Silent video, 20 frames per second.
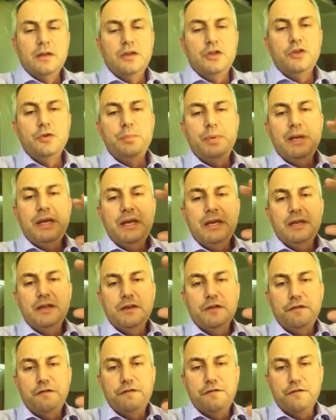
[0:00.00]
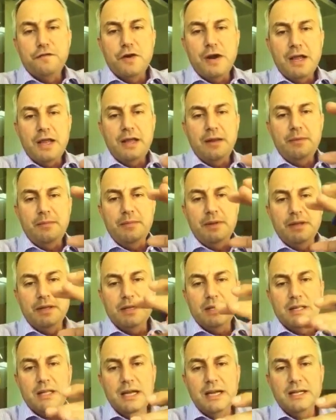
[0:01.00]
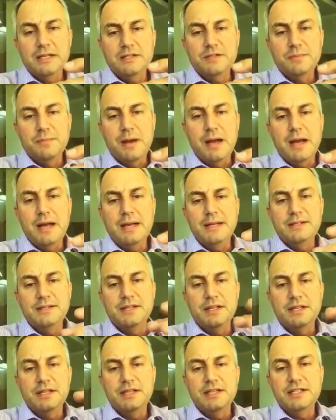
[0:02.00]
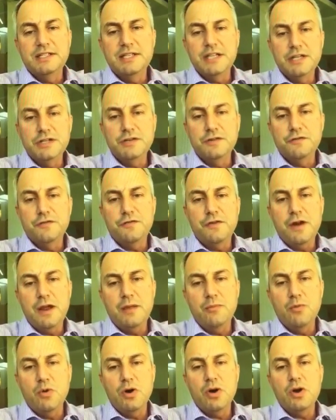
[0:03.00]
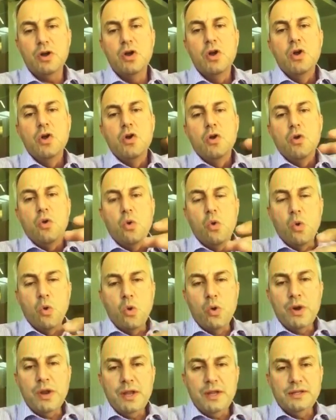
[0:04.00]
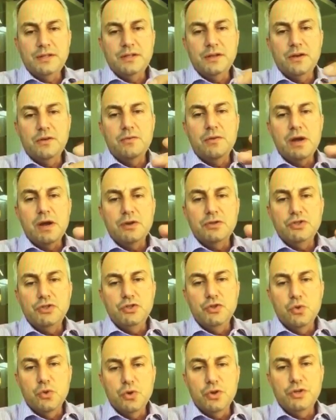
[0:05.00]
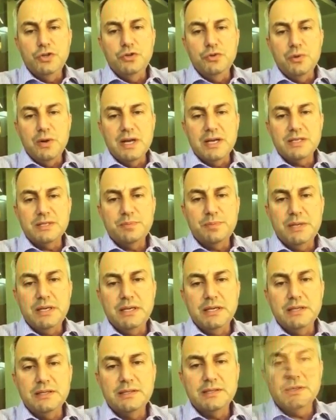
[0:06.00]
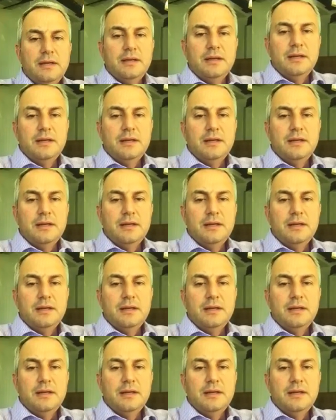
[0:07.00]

You begin to frame in the client's minds a decision framework oriented around your USPs.